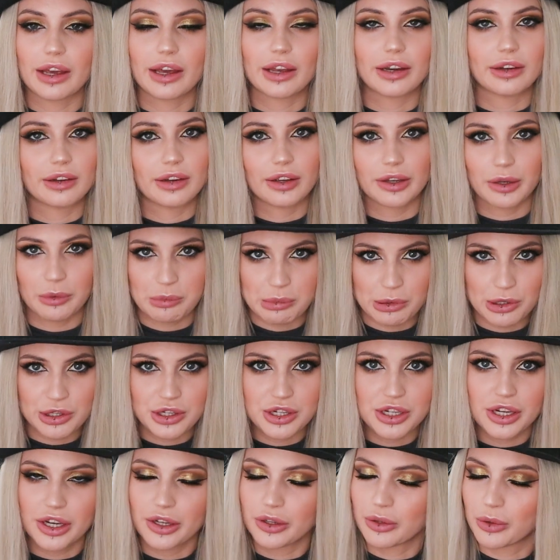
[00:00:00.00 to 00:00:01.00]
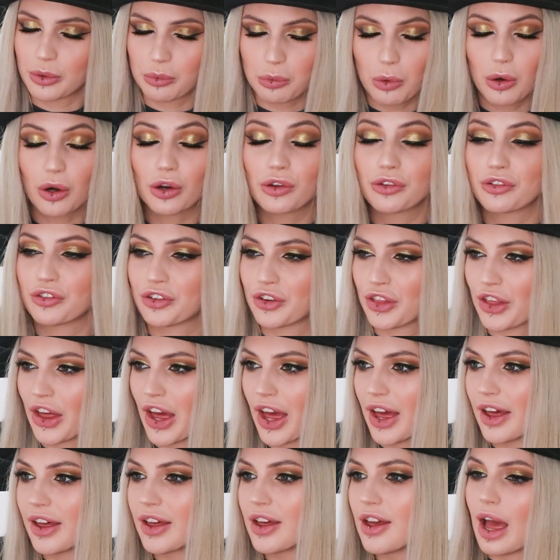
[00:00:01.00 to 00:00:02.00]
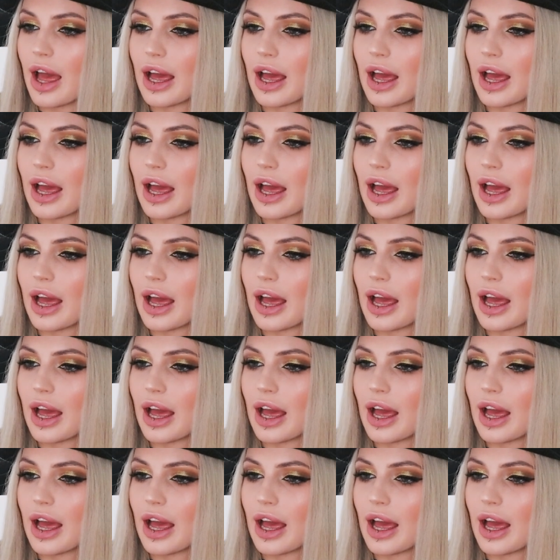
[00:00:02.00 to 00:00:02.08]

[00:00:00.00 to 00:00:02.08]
and I appreciate you the world for that.